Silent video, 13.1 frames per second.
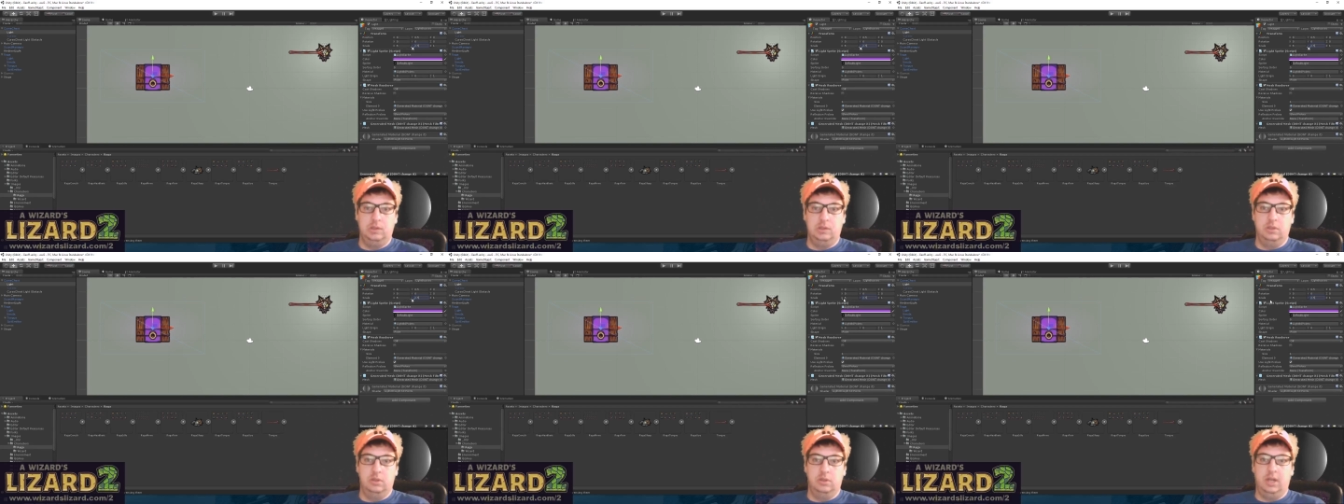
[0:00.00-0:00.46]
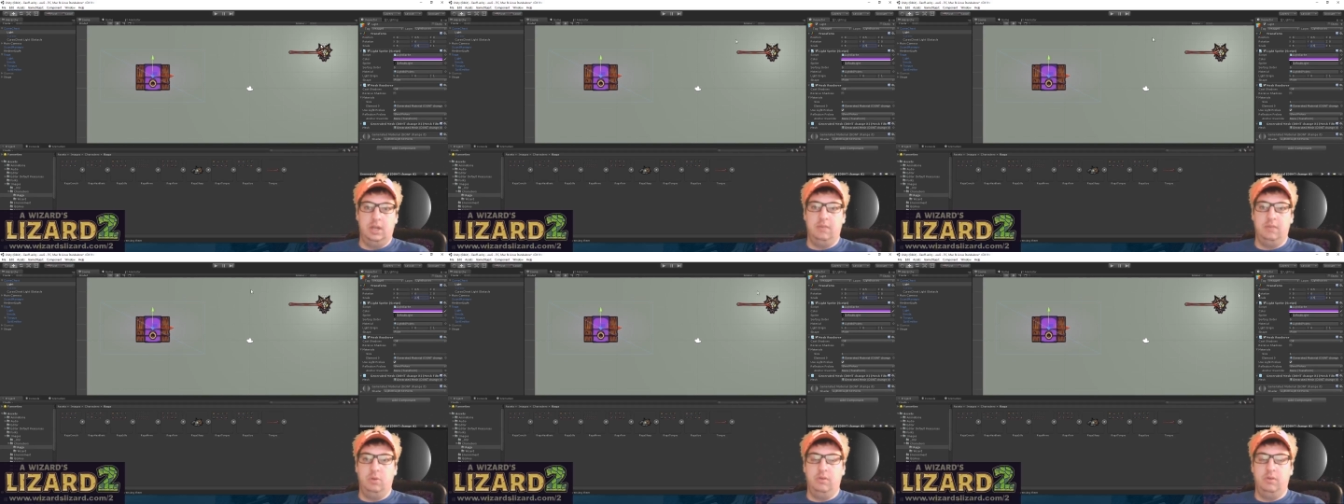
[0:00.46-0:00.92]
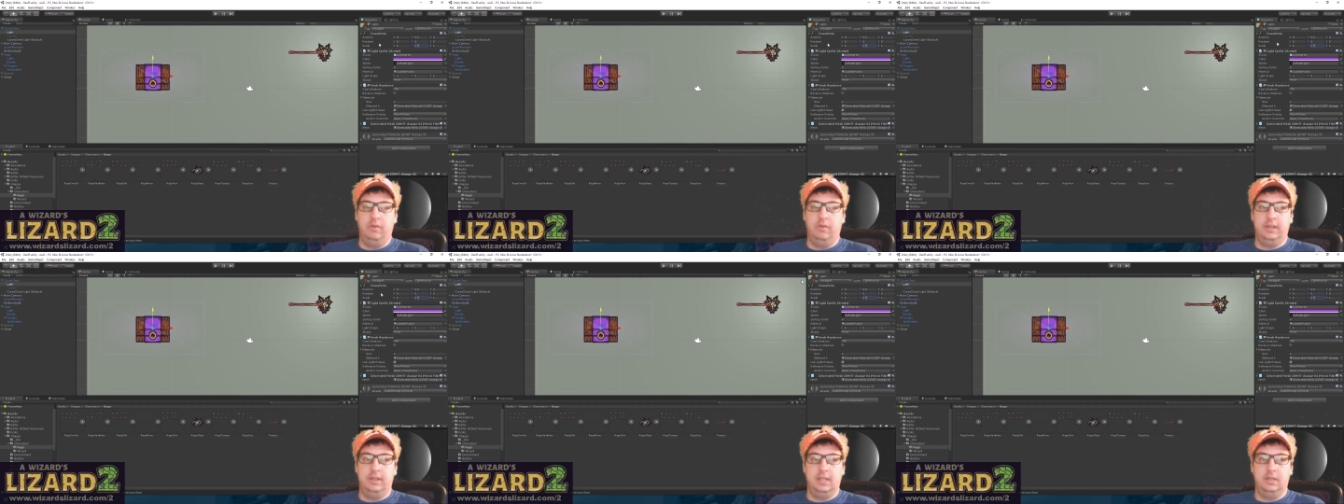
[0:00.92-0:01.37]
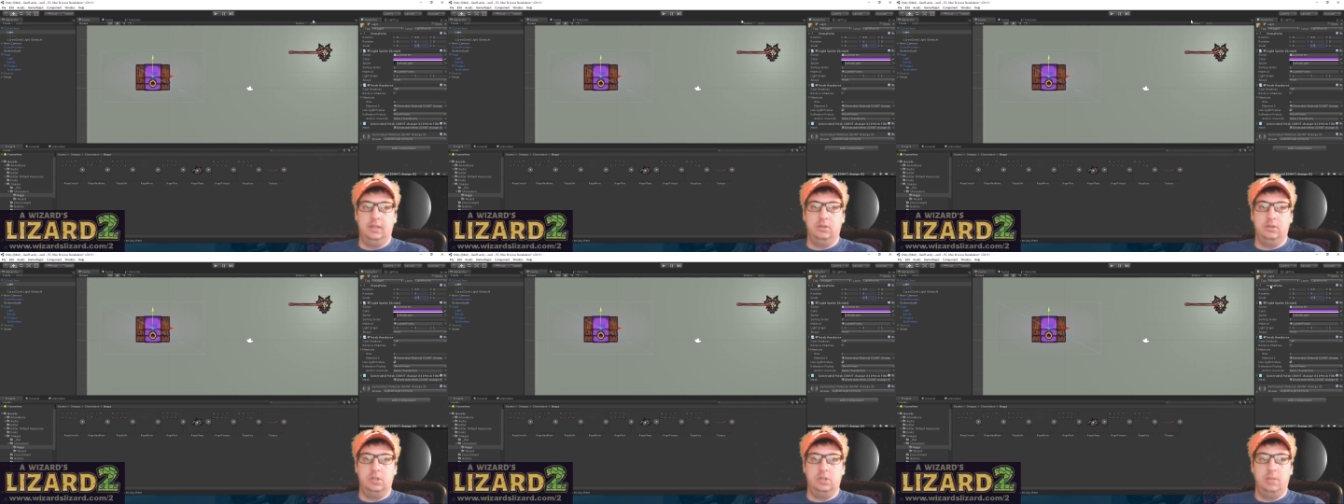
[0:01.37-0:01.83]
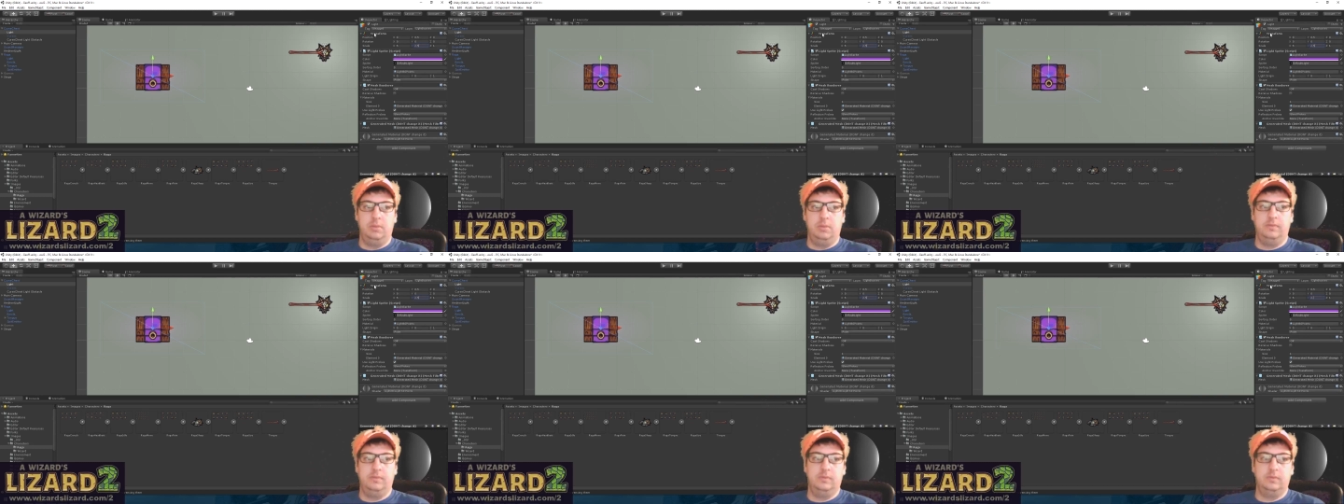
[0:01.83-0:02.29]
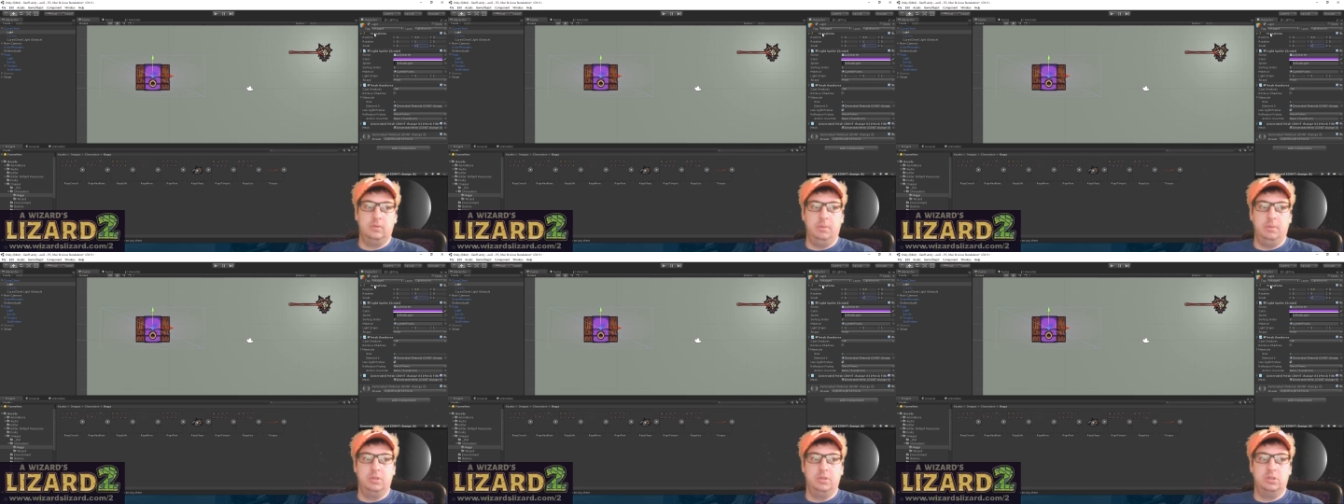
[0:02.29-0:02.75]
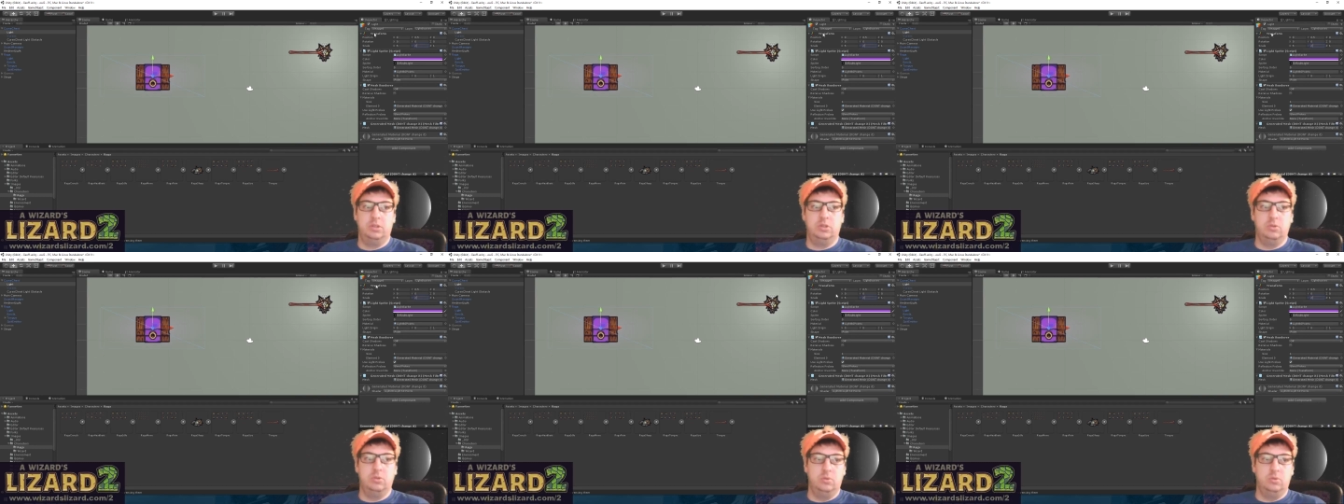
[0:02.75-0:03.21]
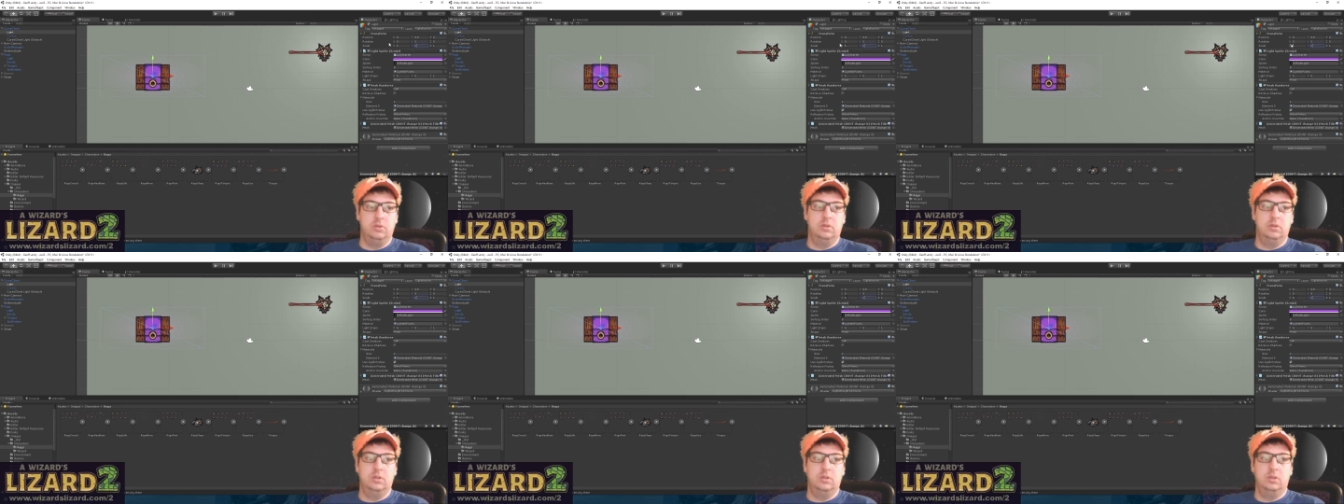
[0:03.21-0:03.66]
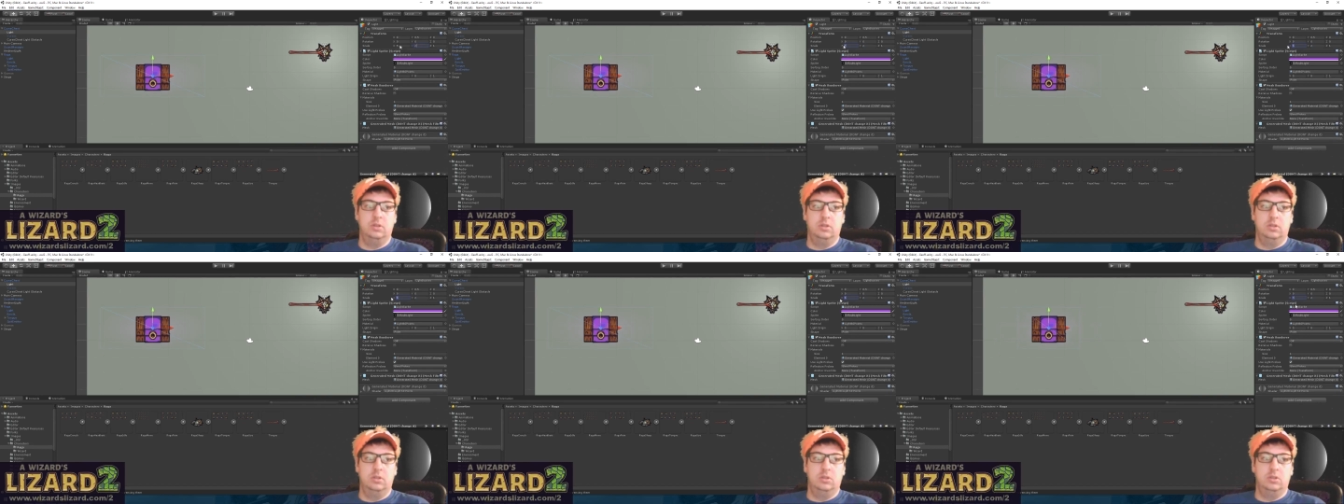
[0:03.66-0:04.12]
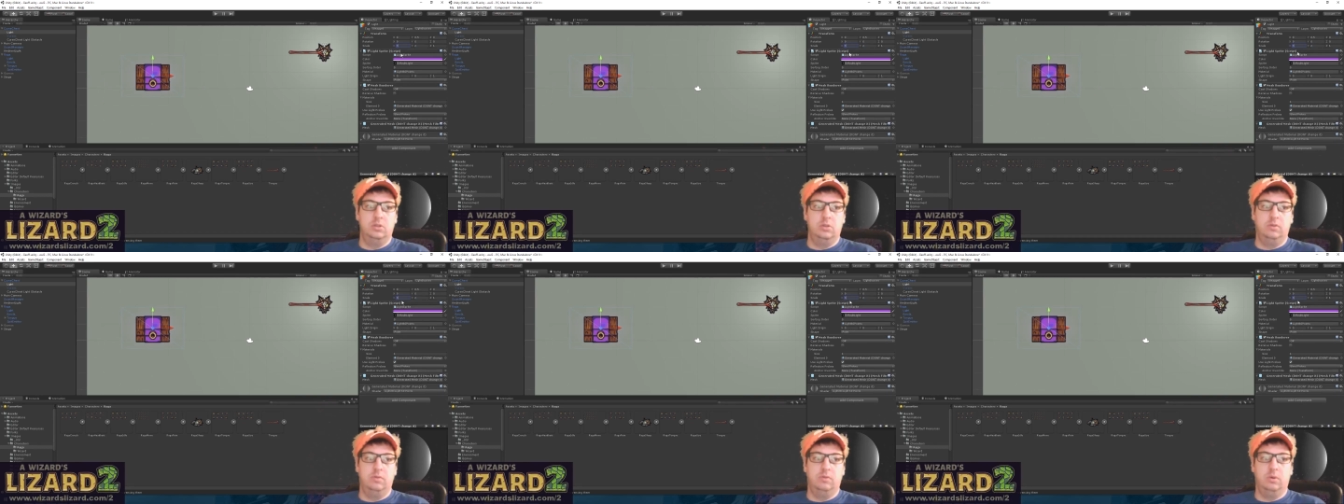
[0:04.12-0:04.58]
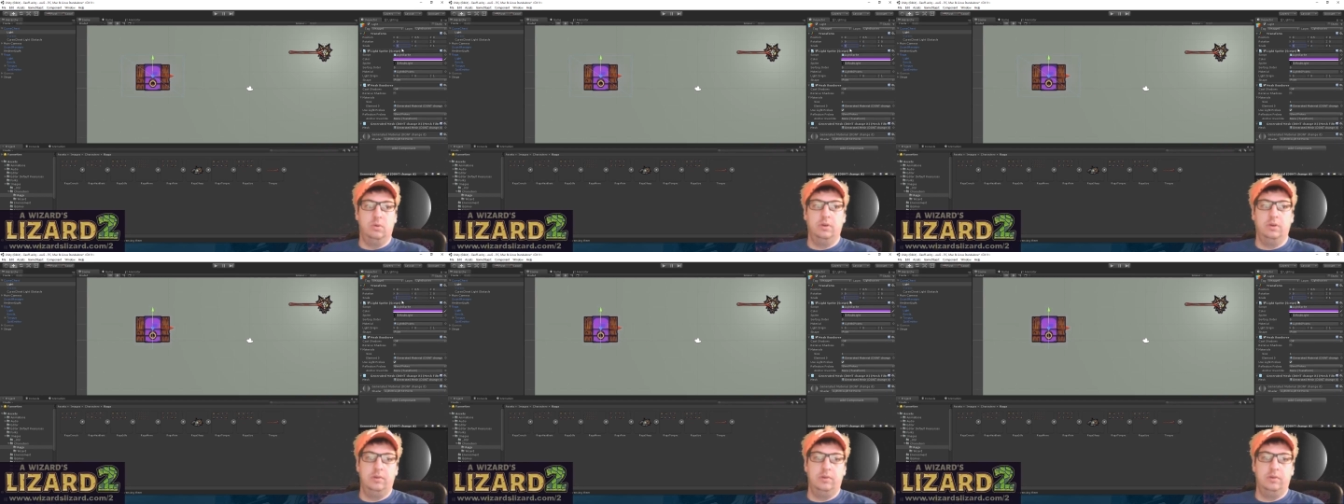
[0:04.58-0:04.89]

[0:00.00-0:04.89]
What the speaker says: You know, kind of more of a rectangular shape, or maybe just 2 and 4.